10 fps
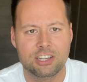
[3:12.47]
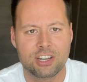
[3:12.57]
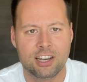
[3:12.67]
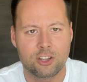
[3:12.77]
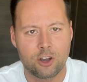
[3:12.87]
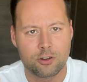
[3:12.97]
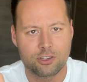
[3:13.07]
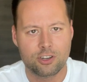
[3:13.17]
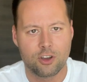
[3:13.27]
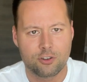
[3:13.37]
And it goes,
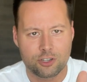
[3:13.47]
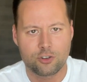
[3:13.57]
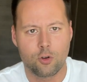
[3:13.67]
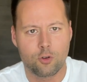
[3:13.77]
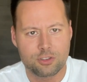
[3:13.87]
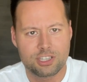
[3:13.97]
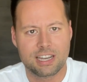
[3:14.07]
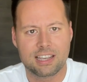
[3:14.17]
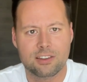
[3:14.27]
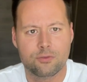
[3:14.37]
you know, because you're all
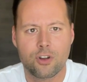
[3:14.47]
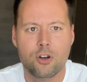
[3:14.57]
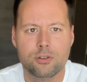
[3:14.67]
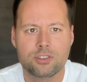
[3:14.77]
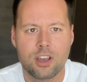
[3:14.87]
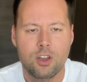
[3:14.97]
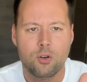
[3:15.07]
sitting in rows,